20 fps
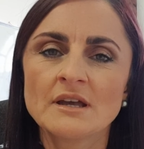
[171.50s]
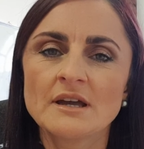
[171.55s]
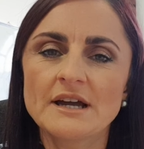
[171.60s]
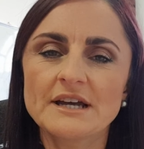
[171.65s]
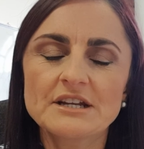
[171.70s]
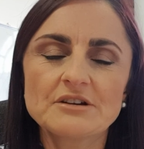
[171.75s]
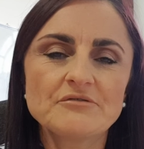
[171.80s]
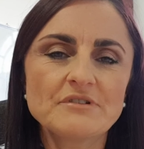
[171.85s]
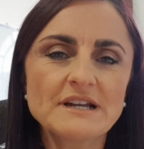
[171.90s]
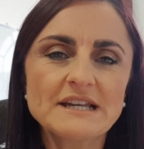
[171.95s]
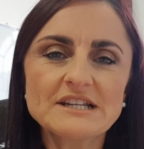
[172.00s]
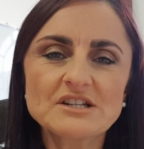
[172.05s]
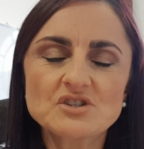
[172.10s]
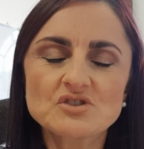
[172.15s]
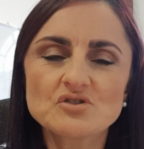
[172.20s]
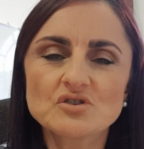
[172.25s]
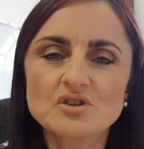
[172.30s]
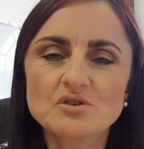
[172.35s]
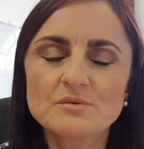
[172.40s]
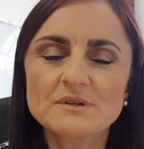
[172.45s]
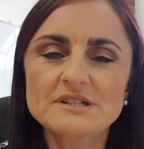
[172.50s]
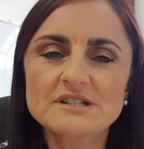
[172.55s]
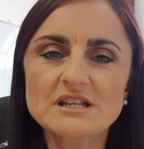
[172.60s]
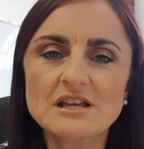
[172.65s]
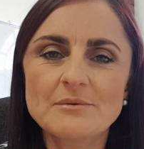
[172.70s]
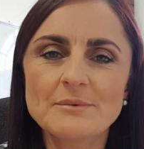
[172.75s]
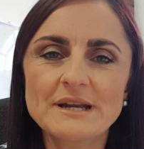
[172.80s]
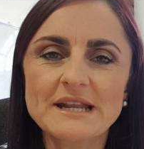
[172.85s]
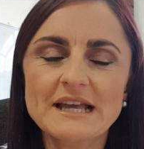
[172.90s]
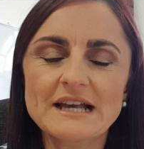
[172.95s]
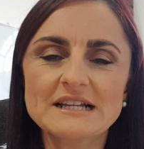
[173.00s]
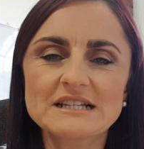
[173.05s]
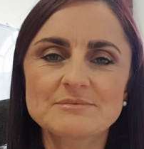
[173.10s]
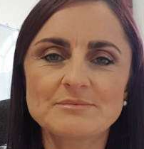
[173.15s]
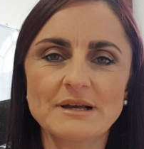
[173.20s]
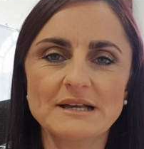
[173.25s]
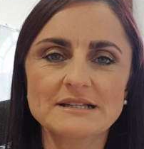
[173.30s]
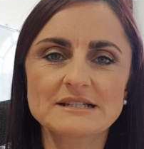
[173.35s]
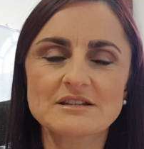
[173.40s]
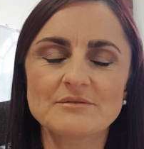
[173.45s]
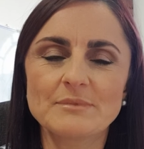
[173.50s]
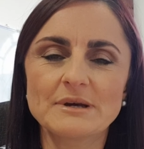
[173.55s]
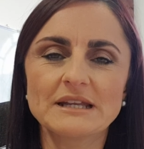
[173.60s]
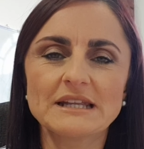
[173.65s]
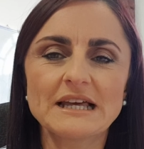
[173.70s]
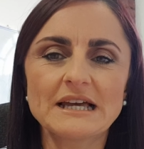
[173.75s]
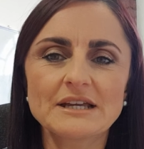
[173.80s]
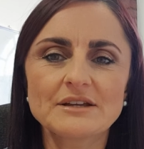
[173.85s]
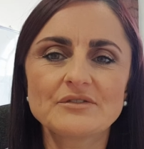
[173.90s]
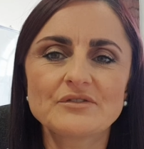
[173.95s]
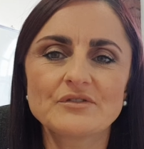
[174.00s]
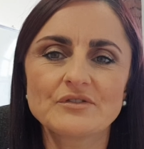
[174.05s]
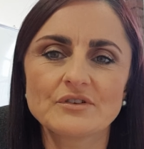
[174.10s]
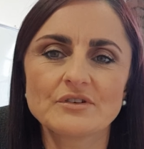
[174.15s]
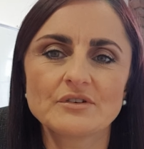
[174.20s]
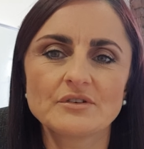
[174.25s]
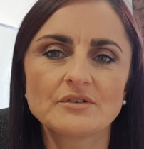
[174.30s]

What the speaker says: And I really struggle with so many aspects of my life,